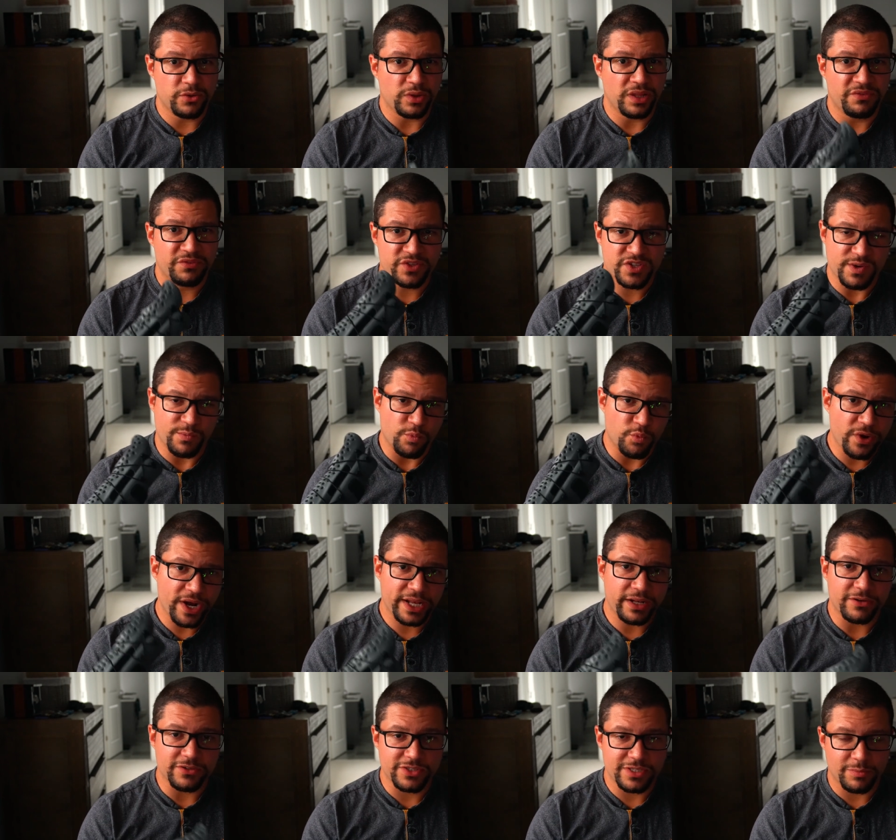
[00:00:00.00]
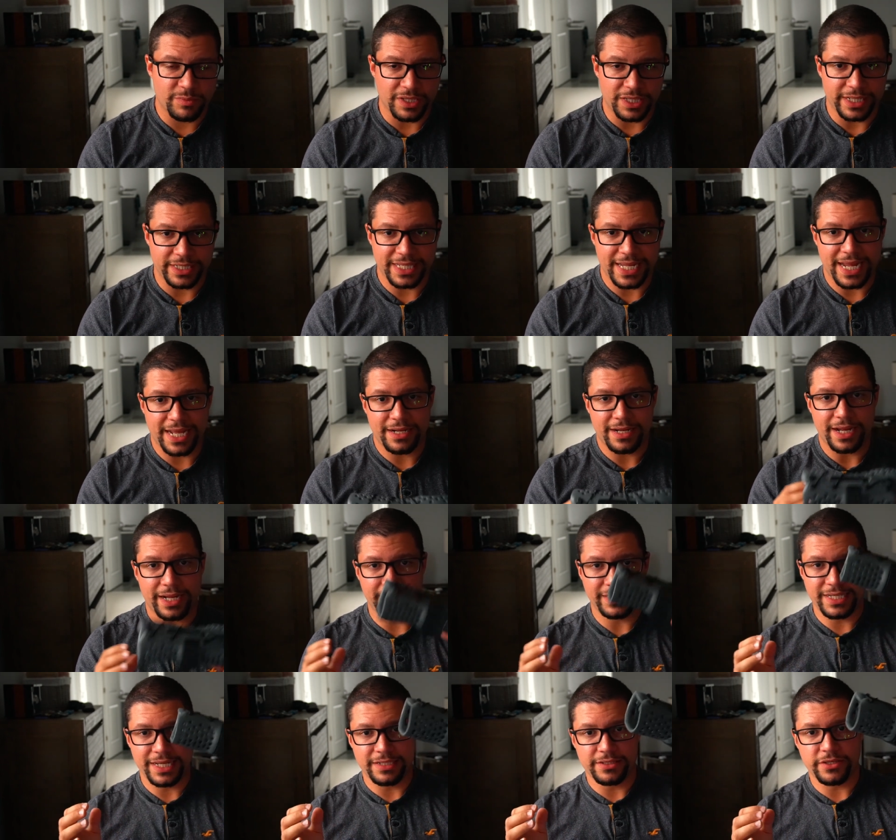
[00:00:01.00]
some weight or something like that, I tend
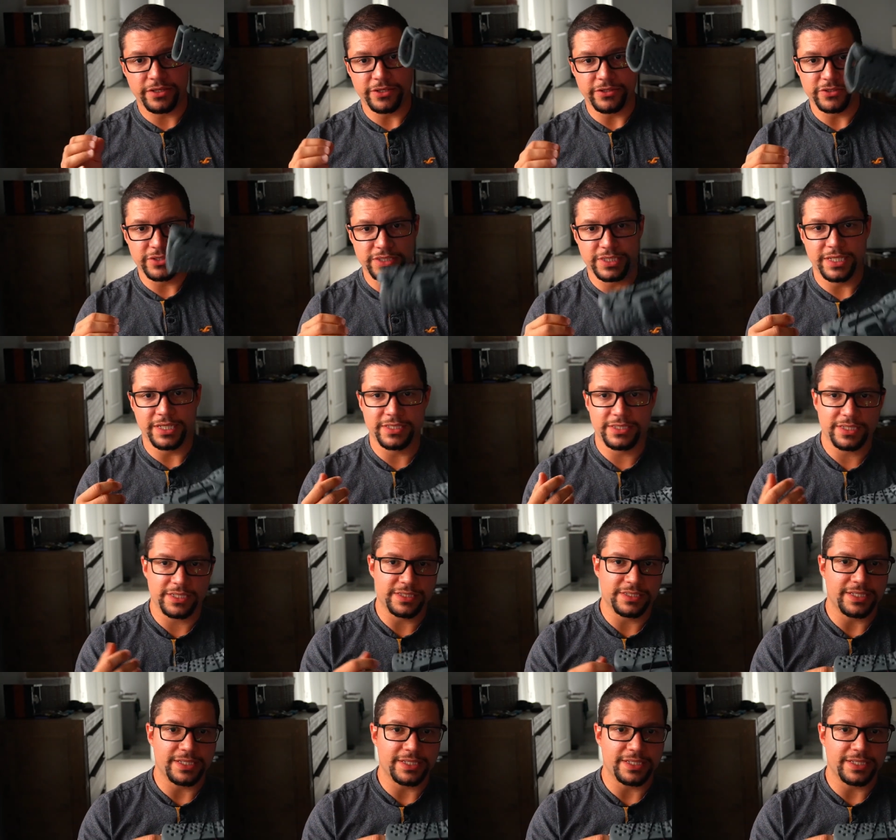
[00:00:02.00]
to use this because then